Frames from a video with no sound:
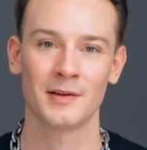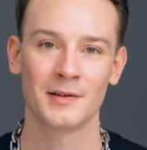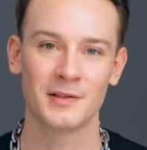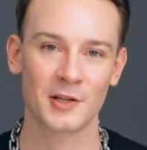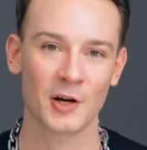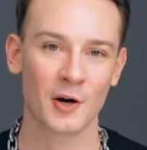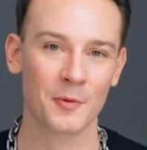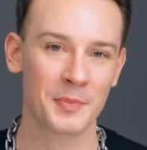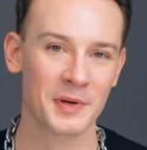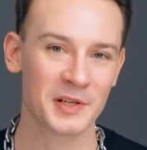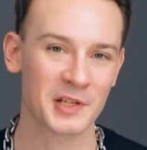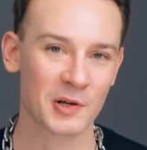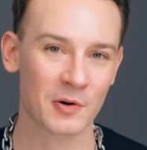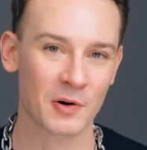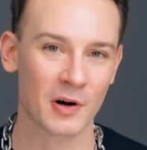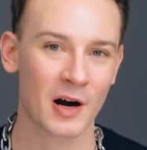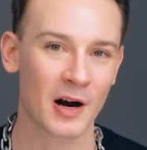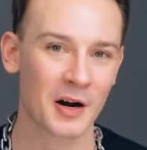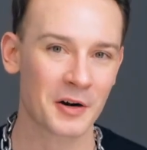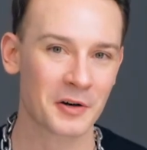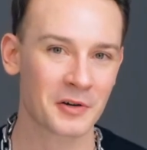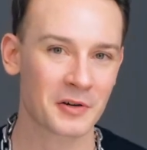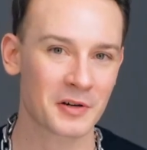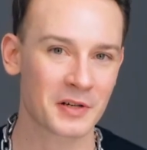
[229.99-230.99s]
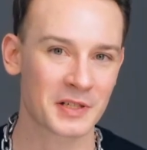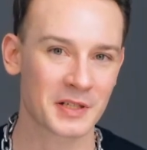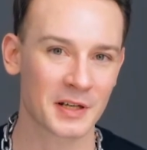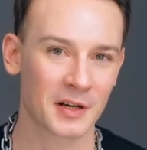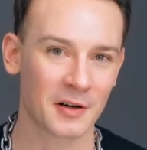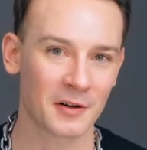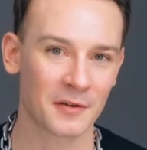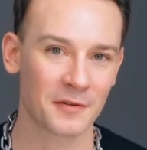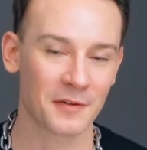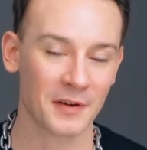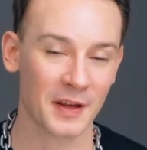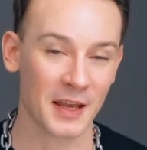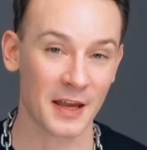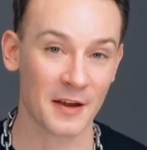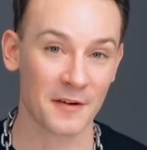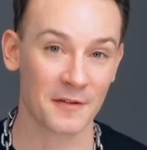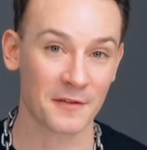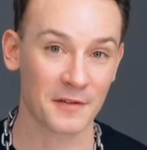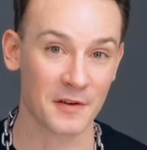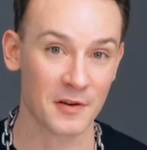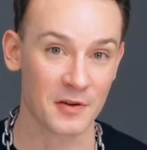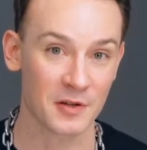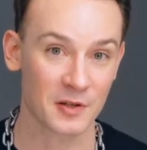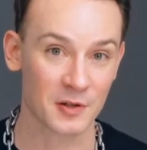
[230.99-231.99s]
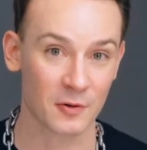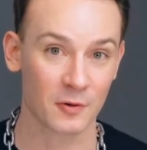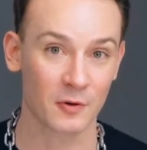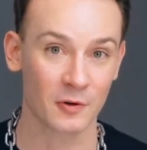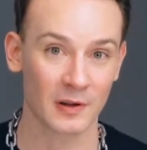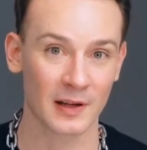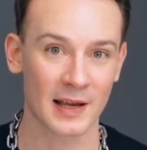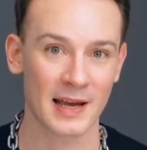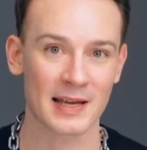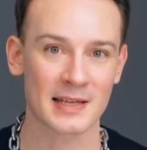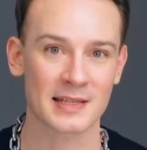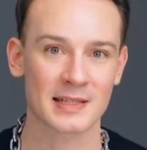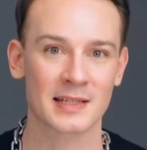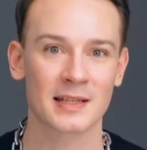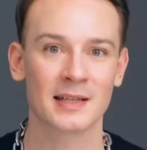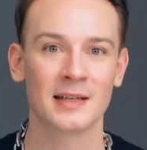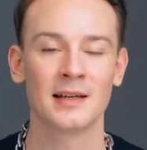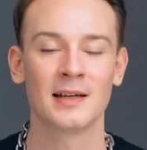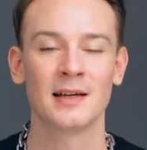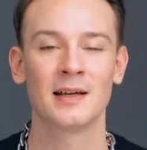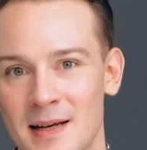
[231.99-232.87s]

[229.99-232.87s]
Don't be too hard on yourself if you score less.